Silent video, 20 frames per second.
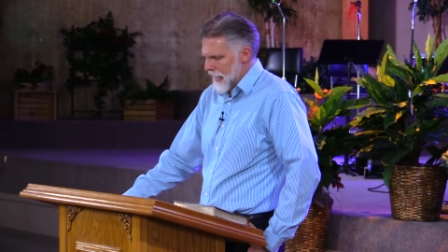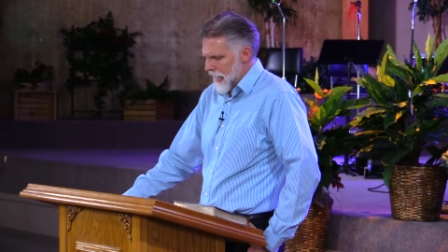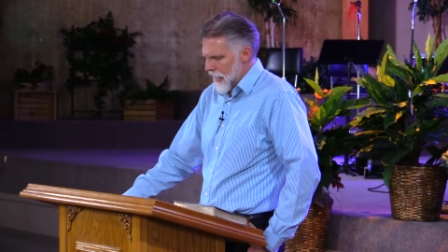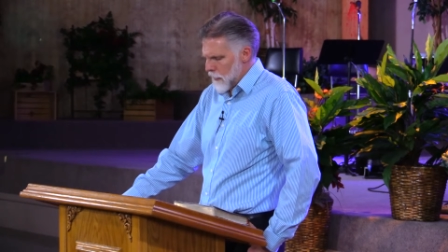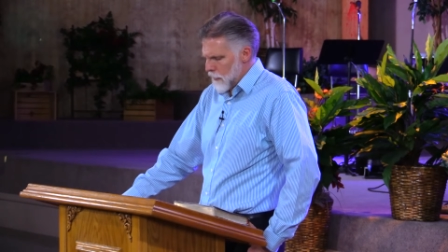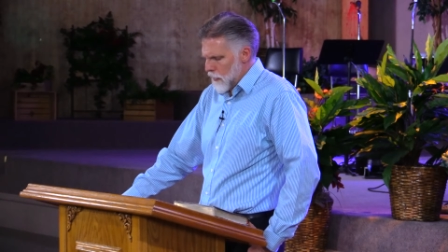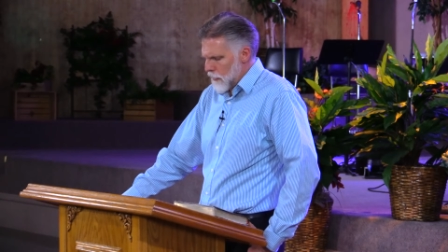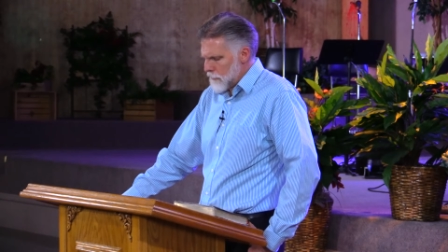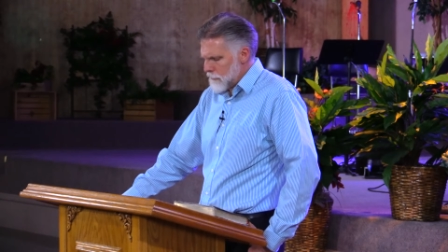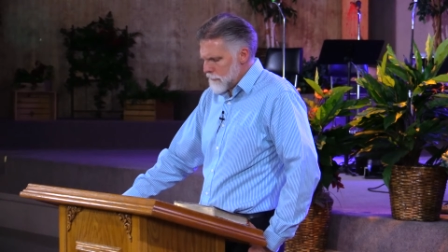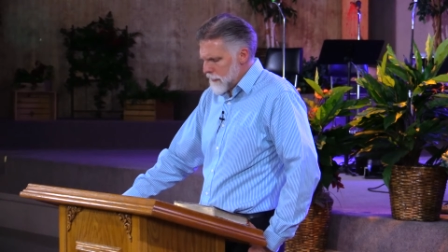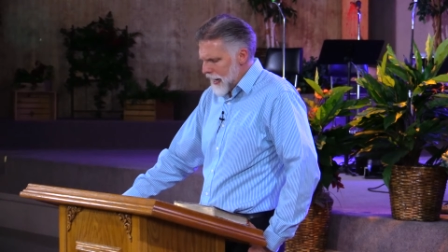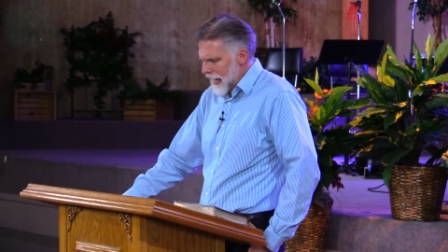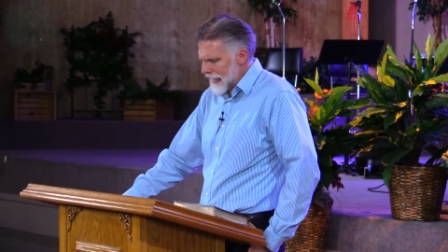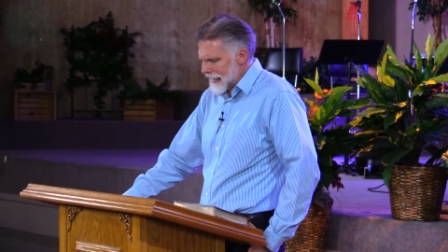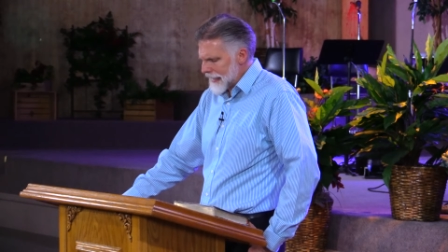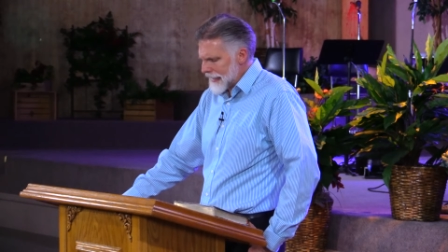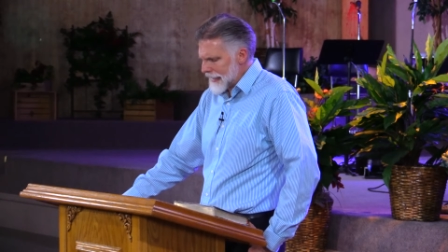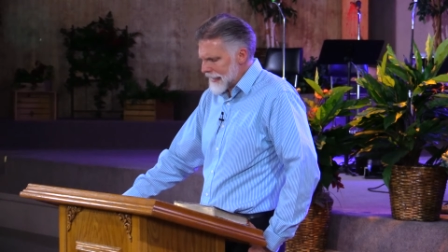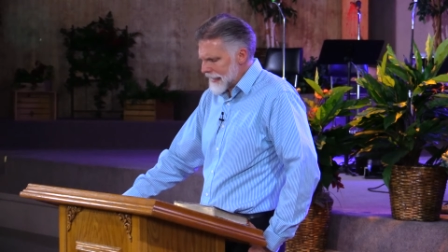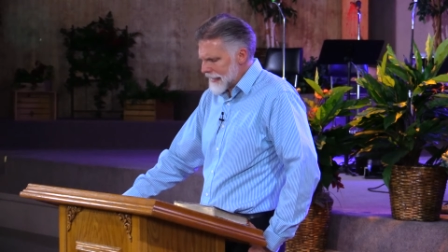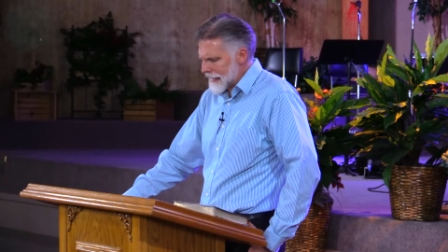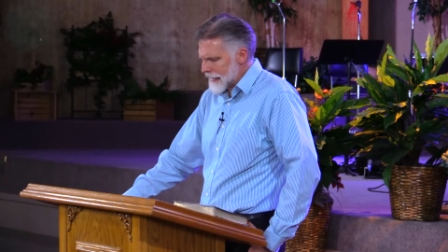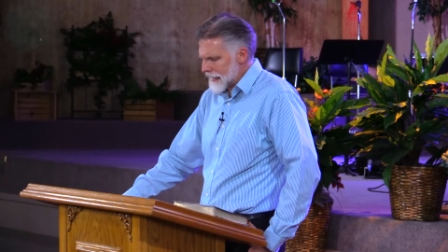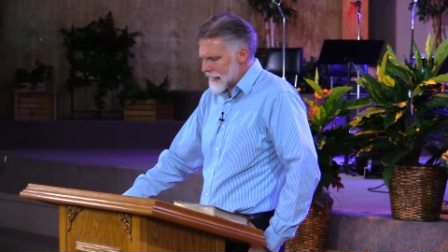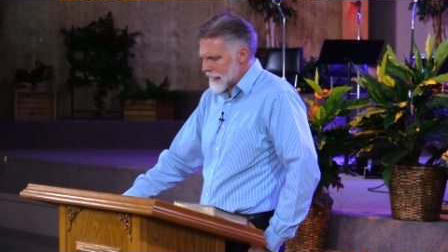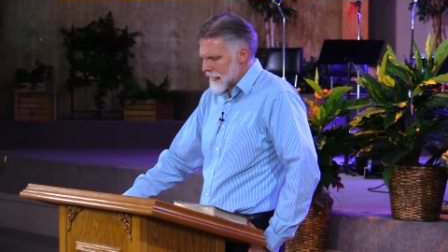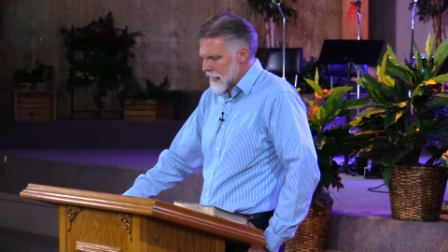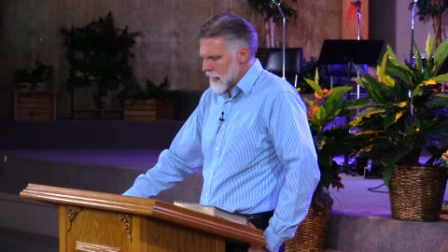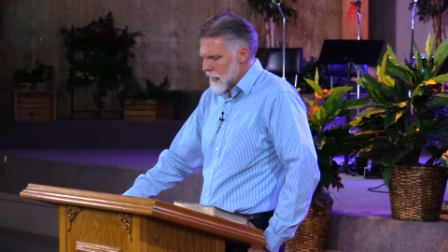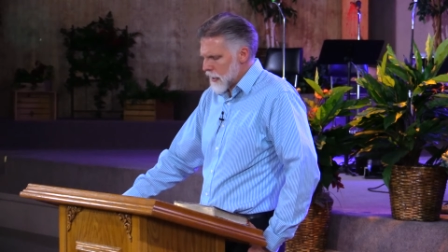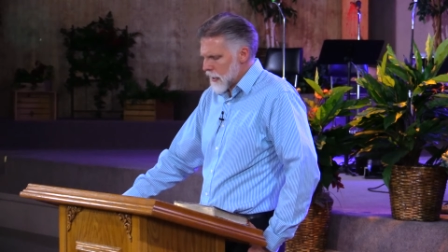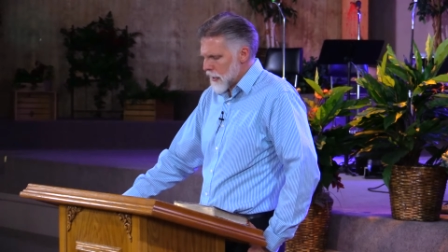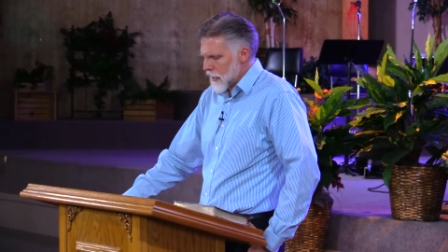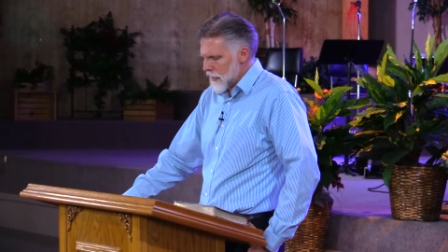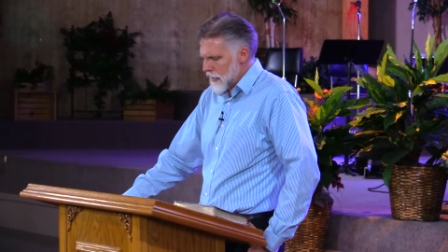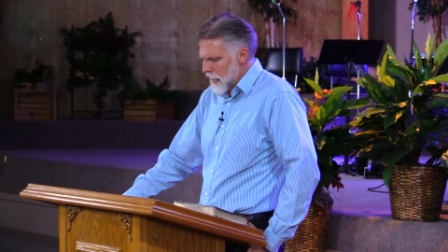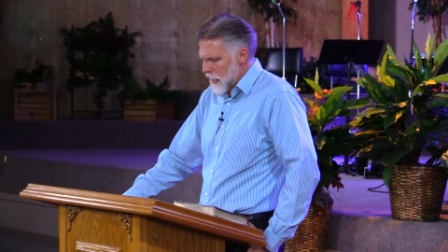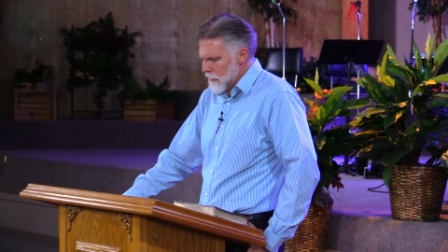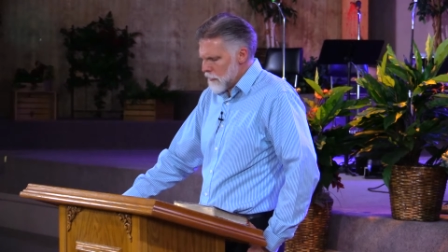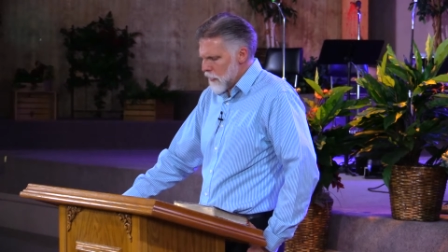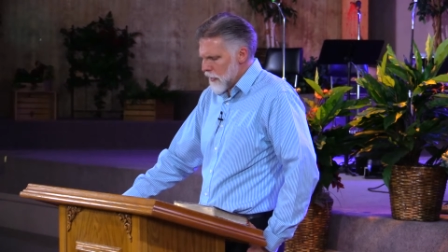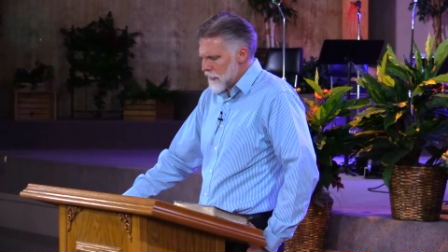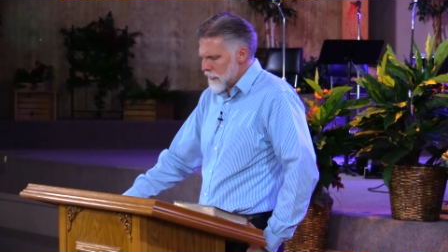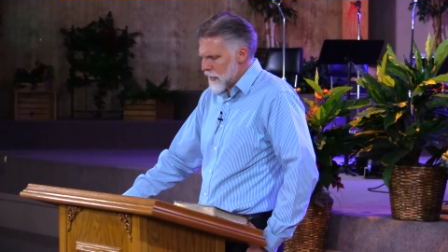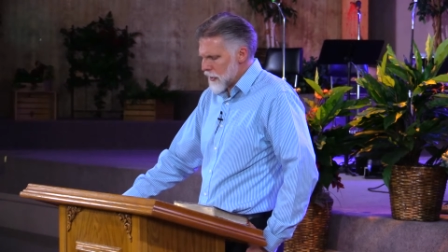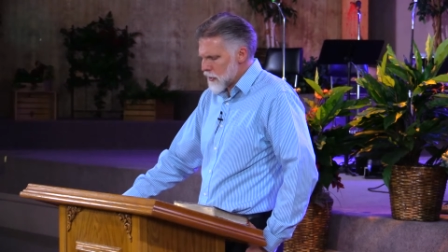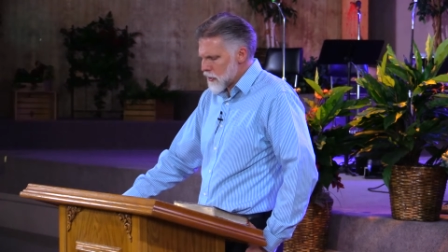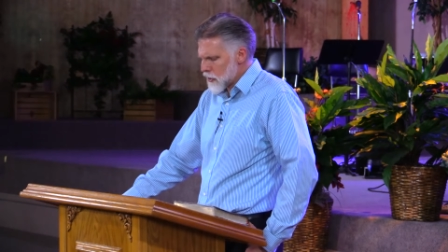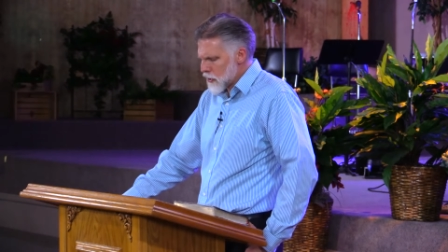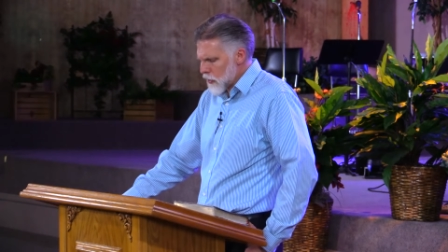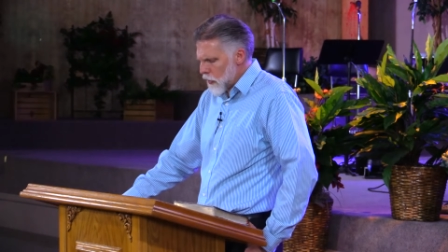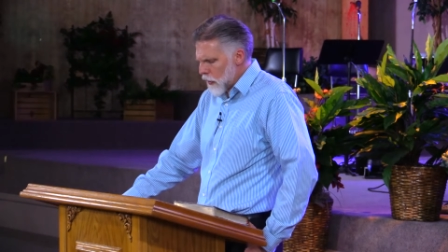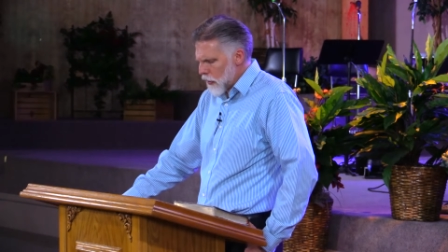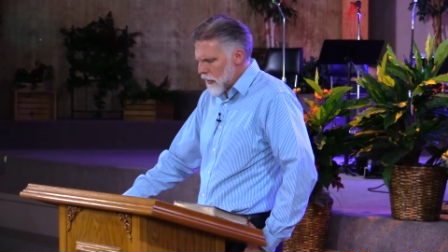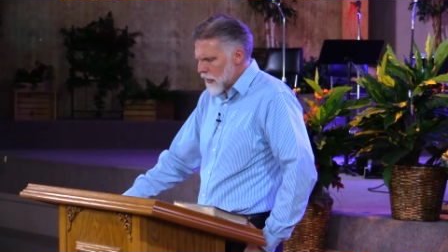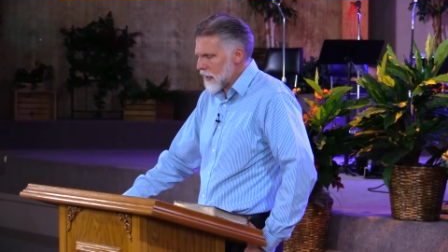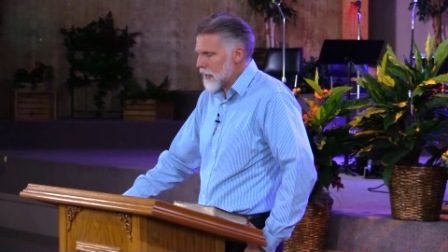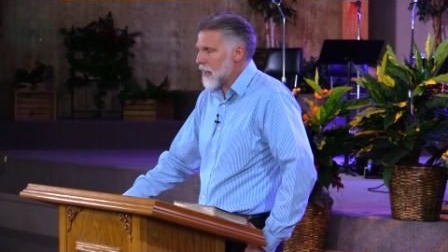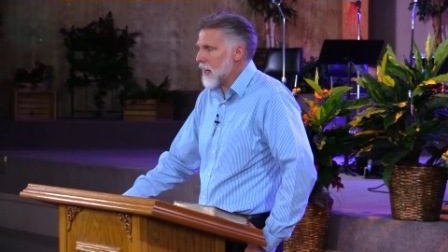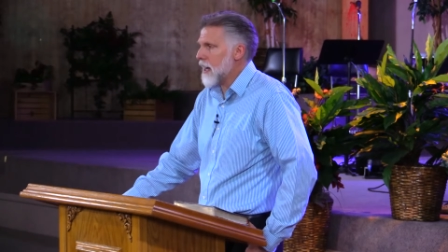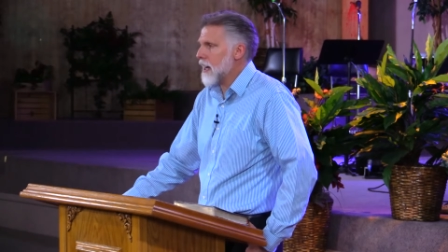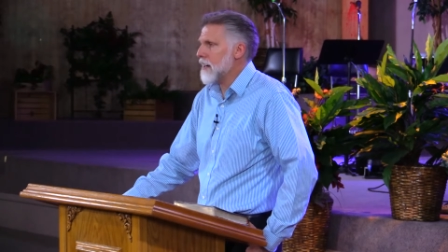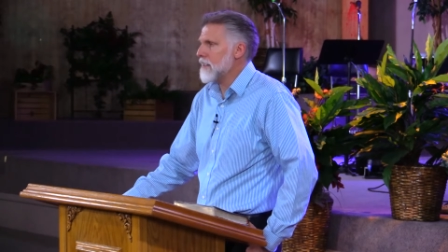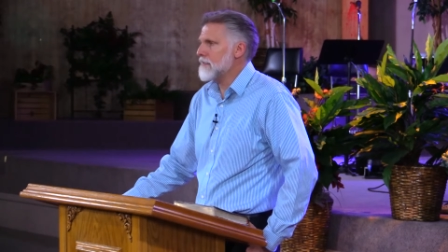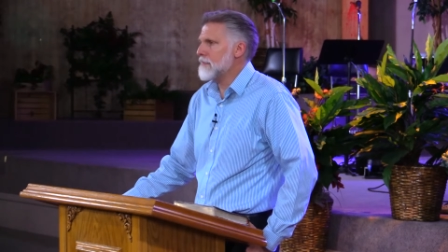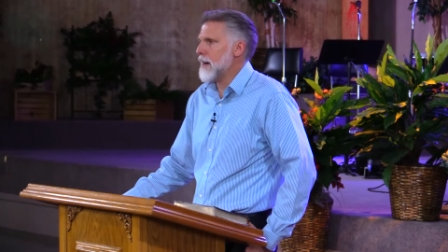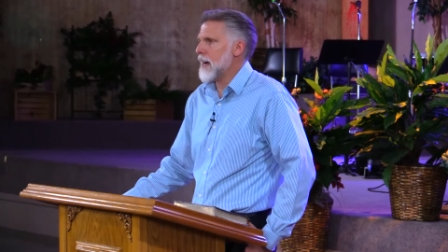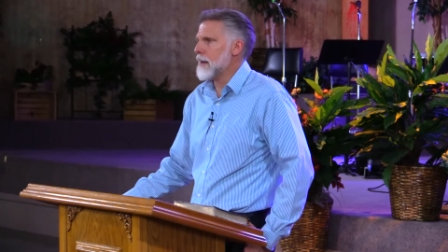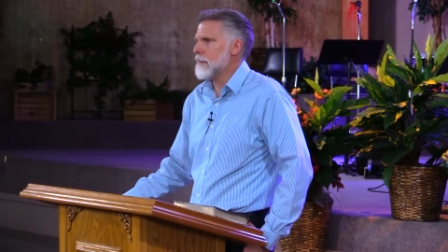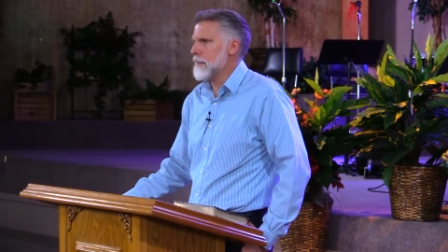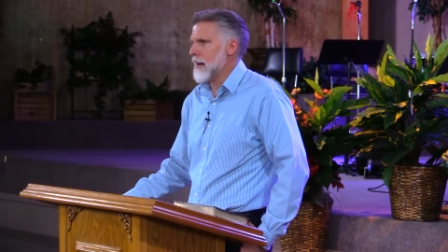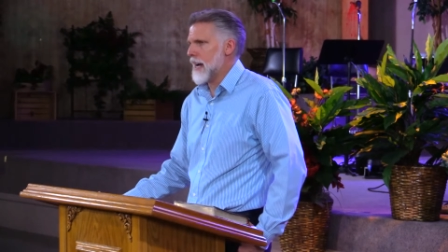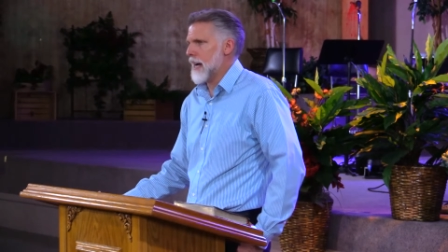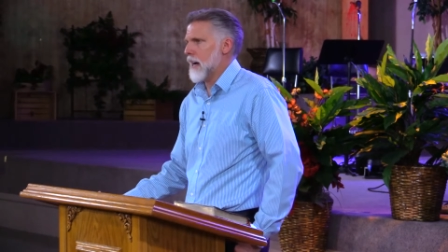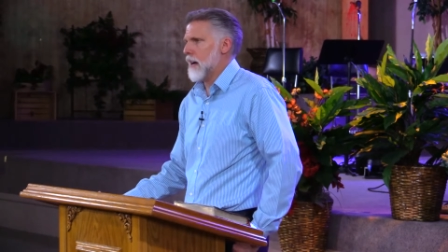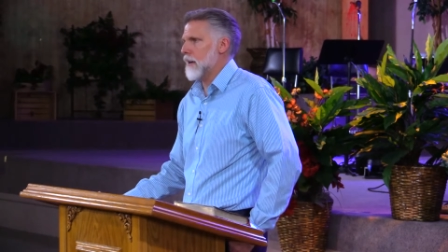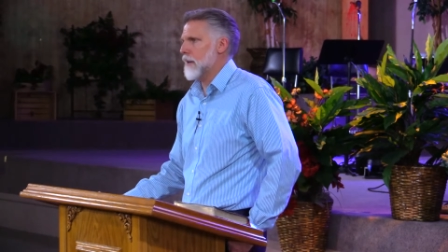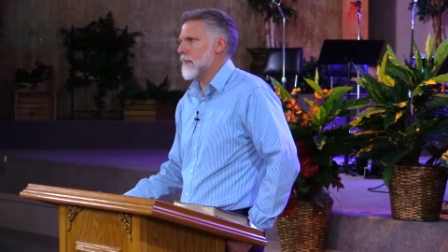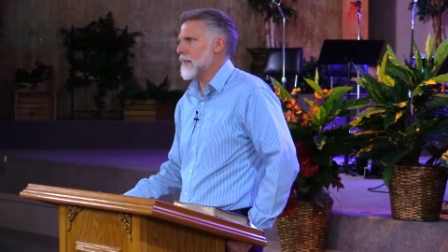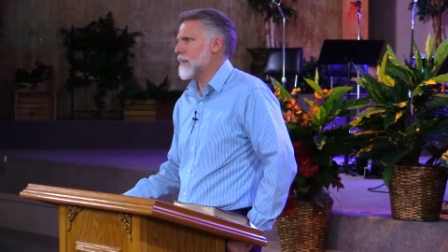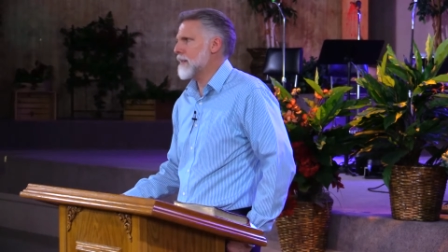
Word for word: and will fight against them with the sword of my mouth.